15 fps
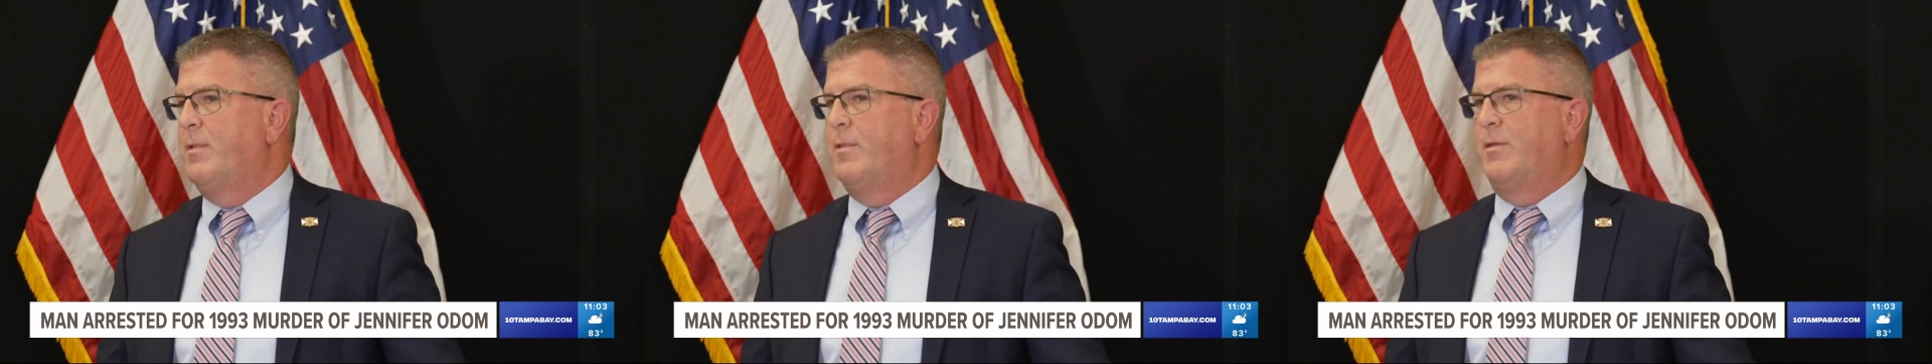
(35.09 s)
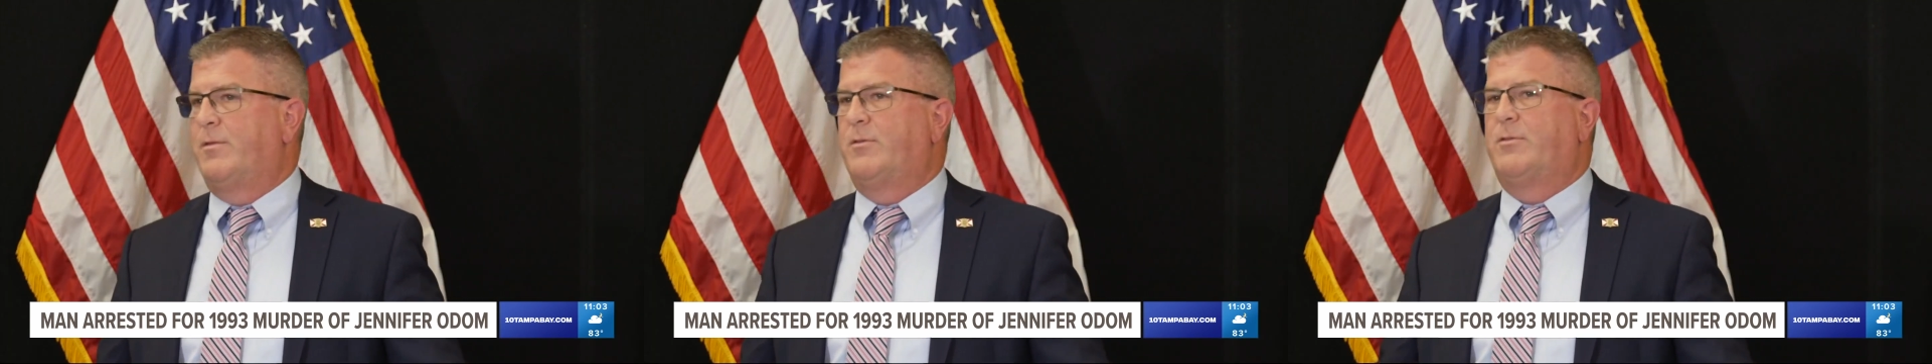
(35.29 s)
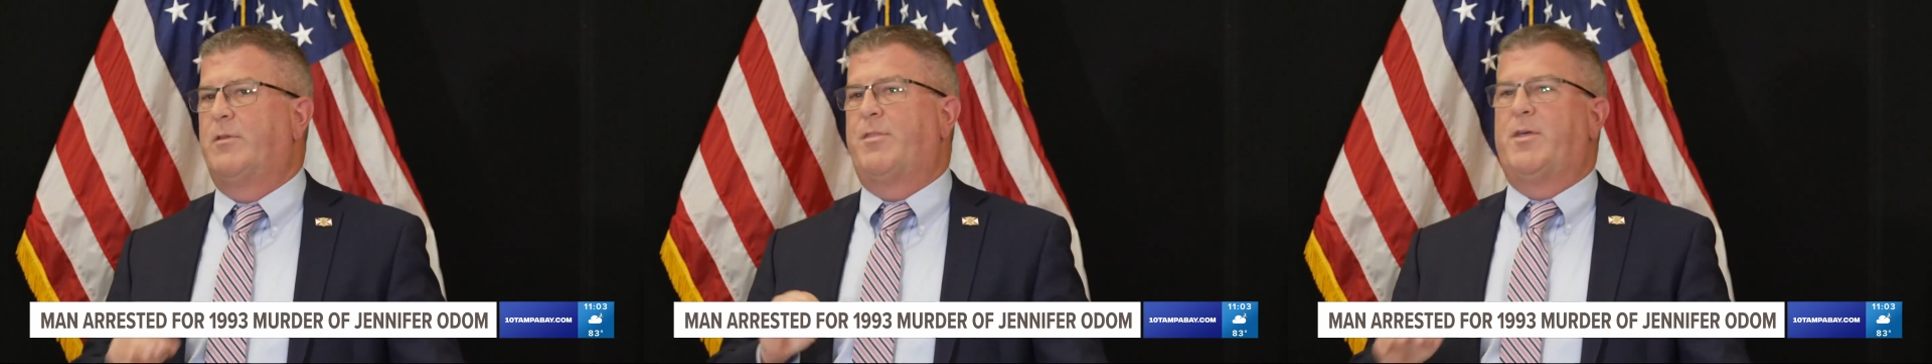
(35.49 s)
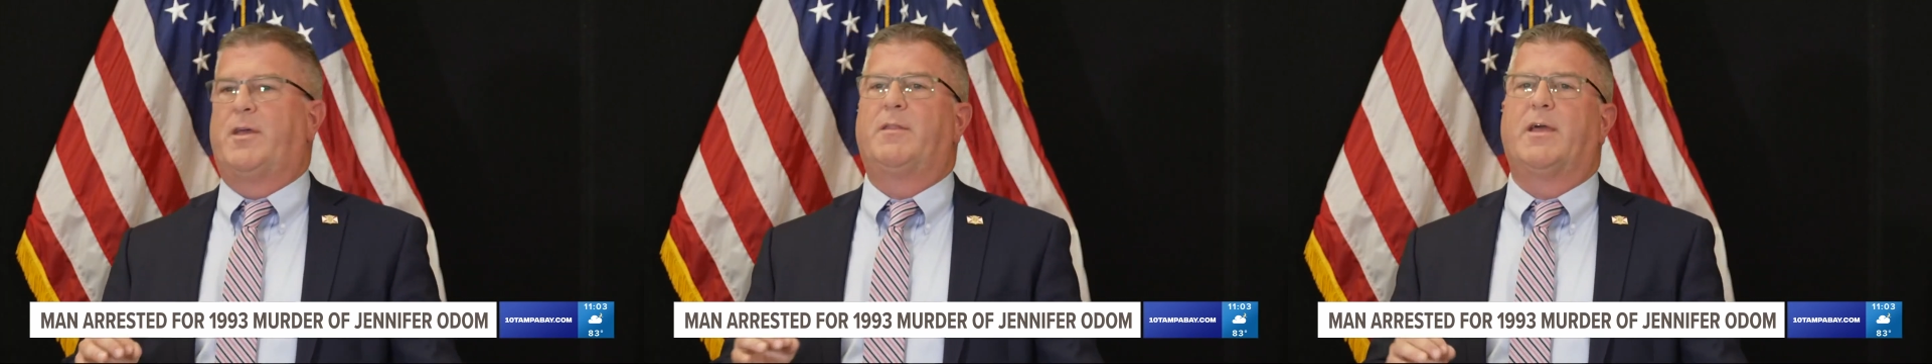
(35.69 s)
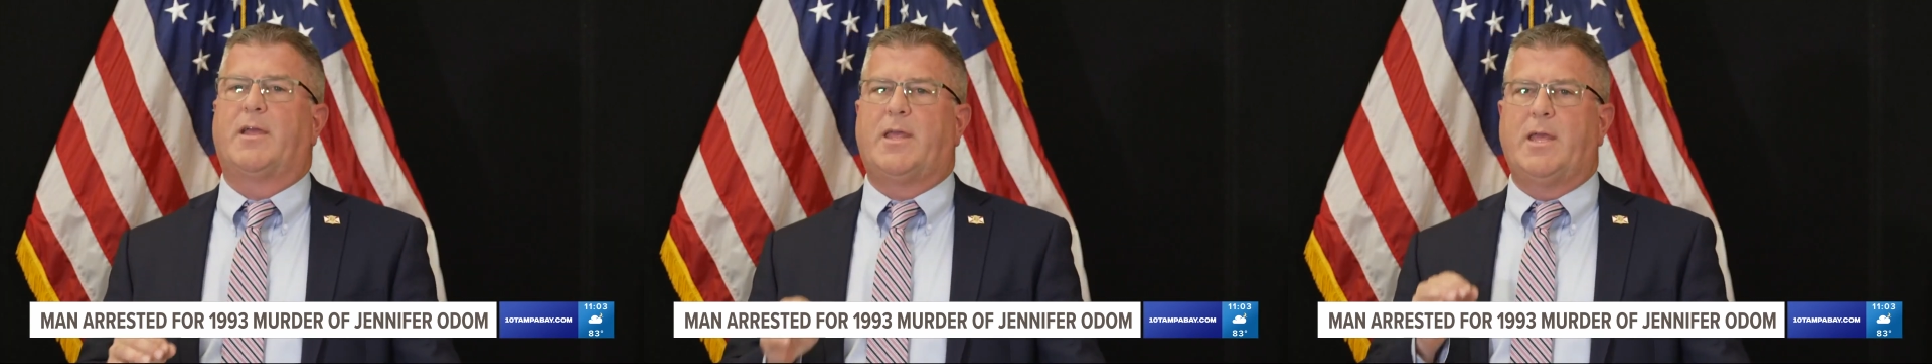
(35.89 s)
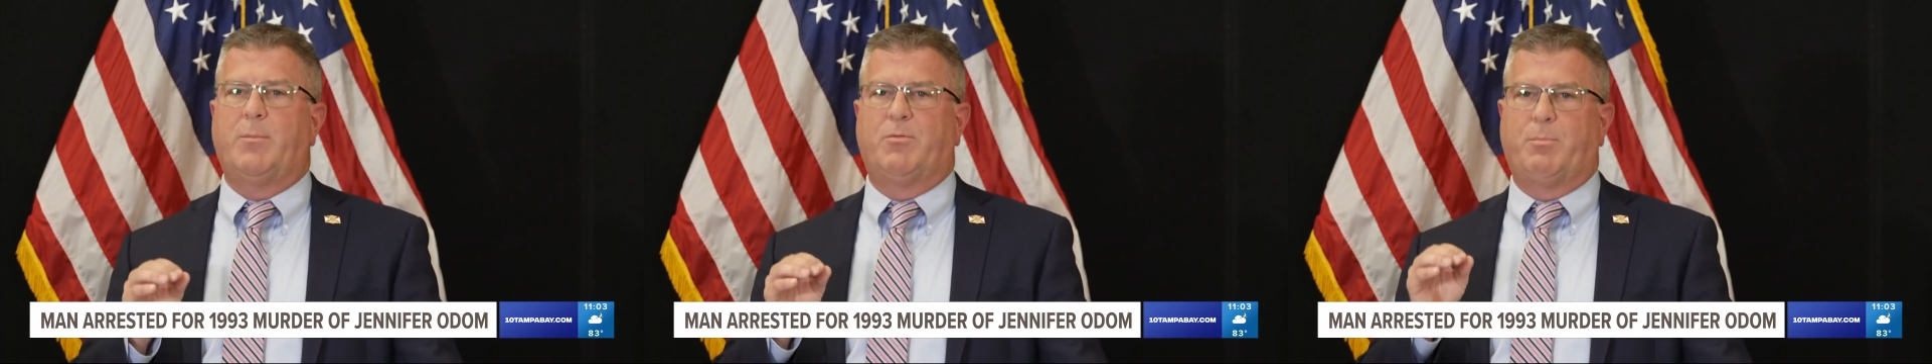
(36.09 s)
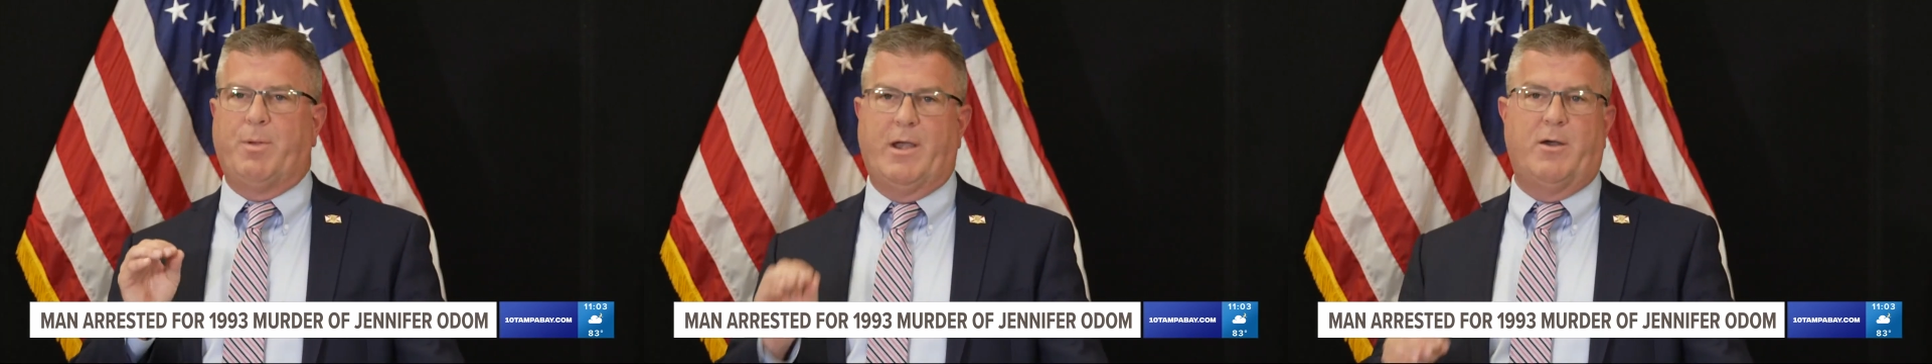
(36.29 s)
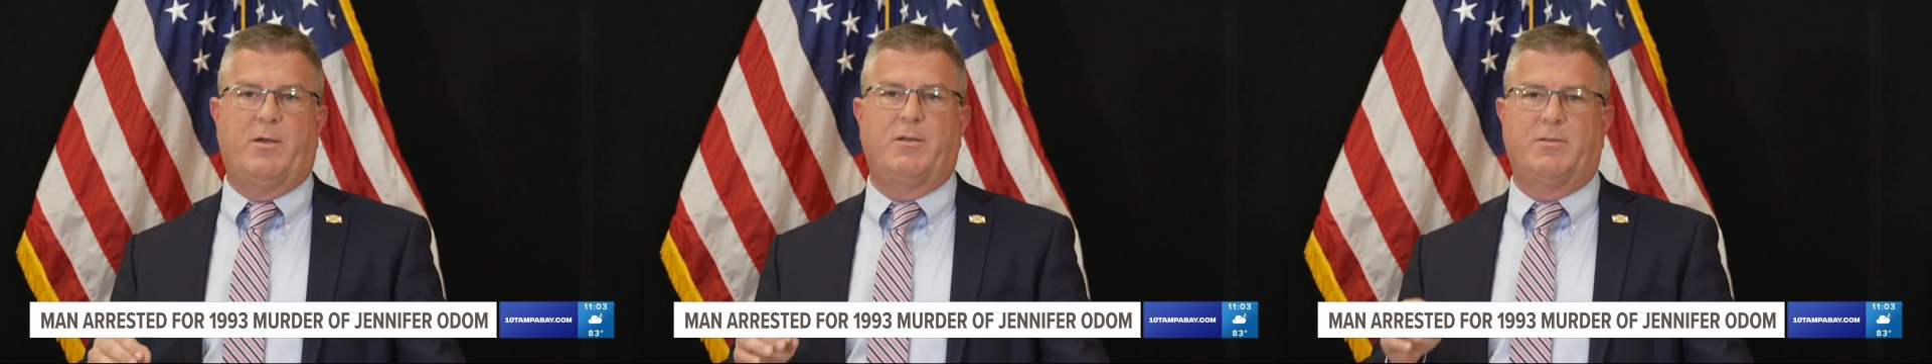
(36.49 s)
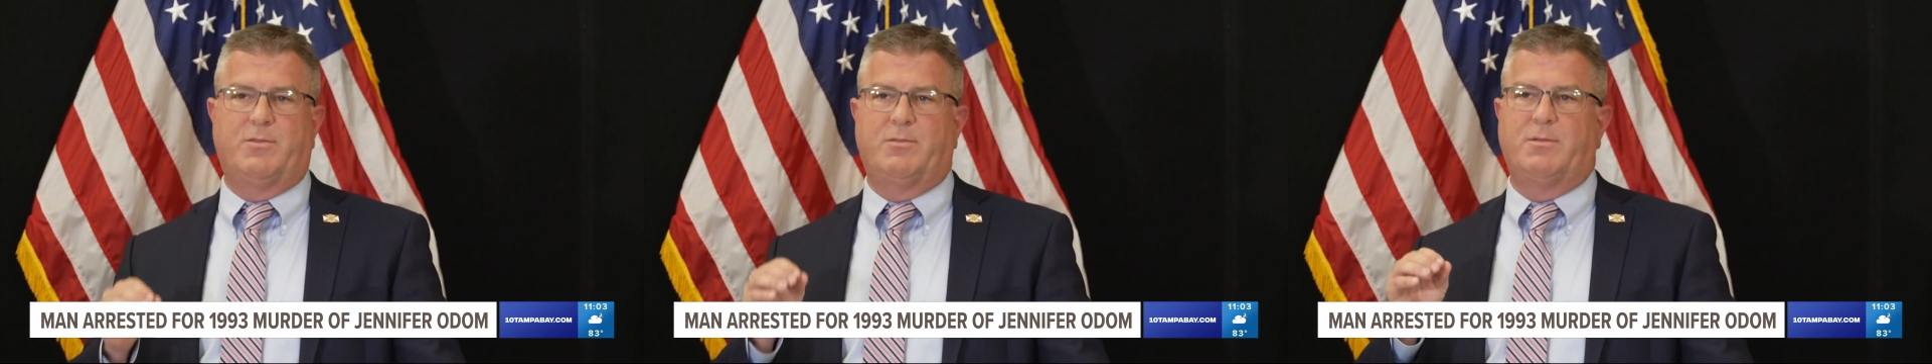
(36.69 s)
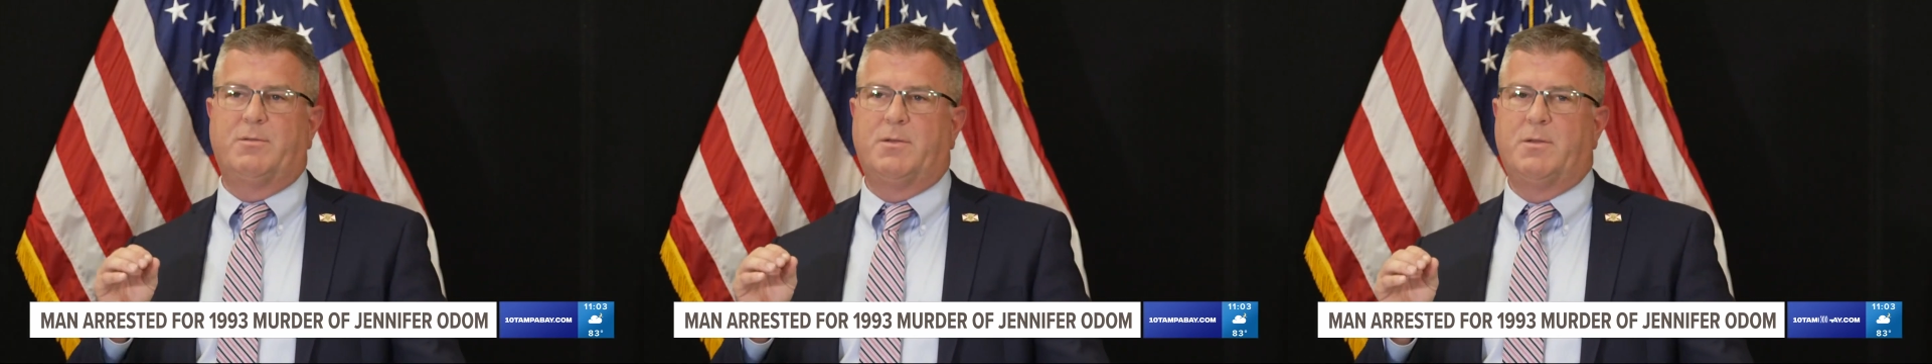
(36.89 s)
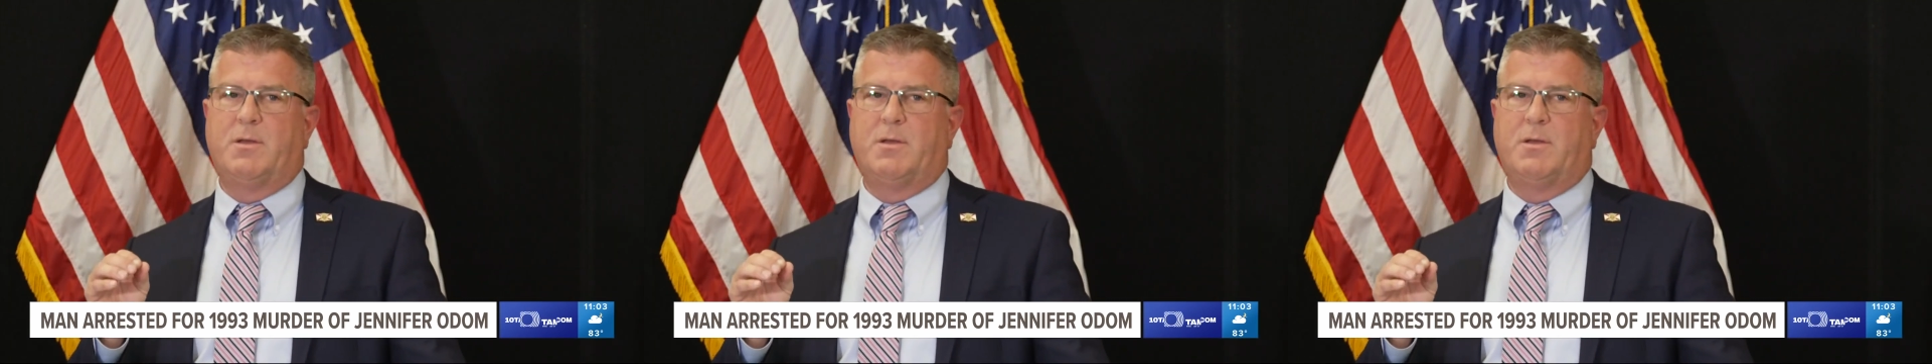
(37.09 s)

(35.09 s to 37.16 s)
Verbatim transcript: This is a thing that keeps parents